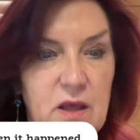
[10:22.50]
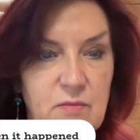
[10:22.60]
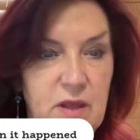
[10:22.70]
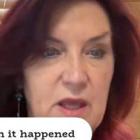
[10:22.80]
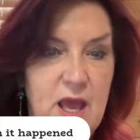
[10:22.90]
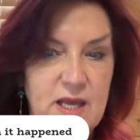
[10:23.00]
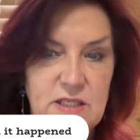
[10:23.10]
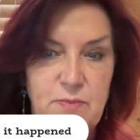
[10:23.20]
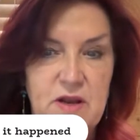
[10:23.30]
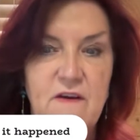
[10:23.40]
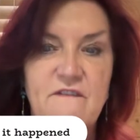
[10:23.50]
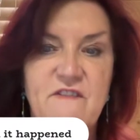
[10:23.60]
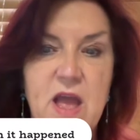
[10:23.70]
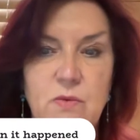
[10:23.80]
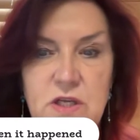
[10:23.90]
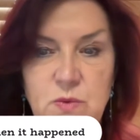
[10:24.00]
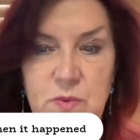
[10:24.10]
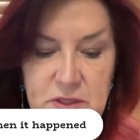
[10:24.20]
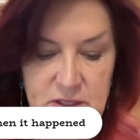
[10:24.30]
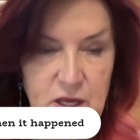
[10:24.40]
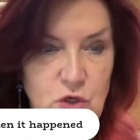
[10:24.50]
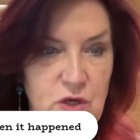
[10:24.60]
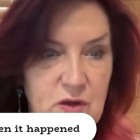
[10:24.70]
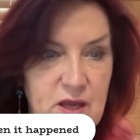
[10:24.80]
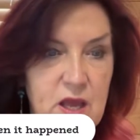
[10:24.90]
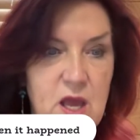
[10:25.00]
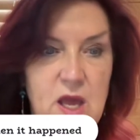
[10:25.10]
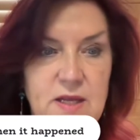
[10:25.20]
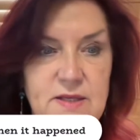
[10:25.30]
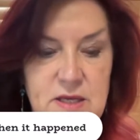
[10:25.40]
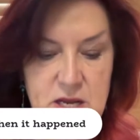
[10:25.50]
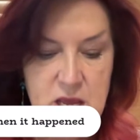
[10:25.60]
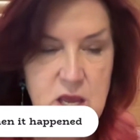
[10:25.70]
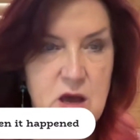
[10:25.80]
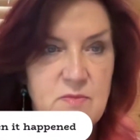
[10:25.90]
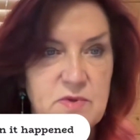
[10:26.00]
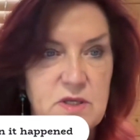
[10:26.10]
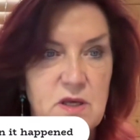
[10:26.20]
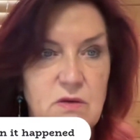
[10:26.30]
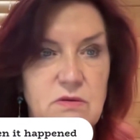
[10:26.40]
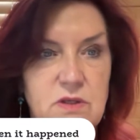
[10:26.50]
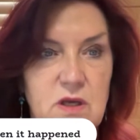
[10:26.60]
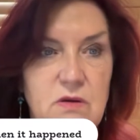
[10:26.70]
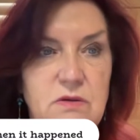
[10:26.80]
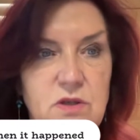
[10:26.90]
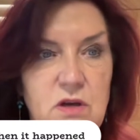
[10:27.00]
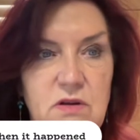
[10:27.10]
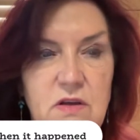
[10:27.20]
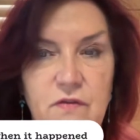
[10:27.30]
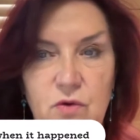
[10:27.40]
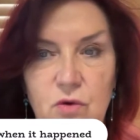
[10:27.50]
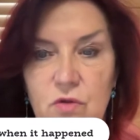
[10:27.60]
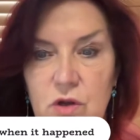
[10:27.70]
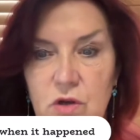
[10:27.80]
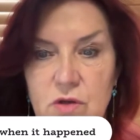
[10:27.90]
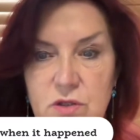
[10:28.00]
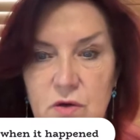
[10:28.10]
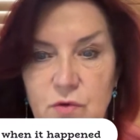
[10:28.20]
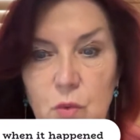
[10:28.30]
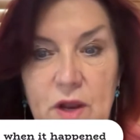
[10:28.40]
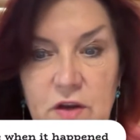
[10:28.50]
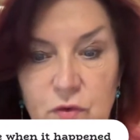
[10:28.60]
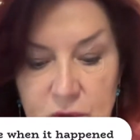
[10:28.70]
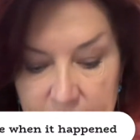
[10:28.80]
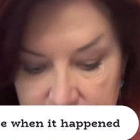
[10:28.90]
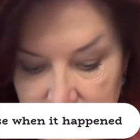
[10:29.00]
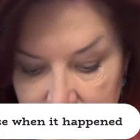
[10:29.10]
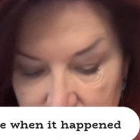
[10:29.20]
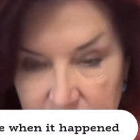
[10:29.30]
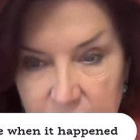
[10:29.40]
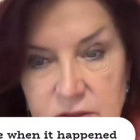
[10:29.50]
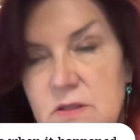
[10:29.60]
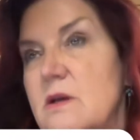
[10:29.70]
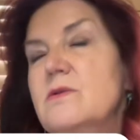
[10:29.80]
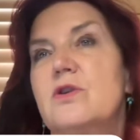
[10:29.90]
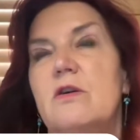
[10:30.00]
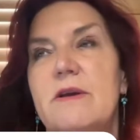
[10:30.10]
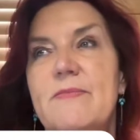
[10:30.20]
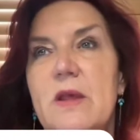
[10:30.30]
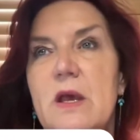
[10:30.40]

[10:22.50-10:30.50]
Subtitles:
he has been found, is what I want to say to you, okay? Tani, I'm so sorry for the loss of your wonderful cousin, okay? So sorry.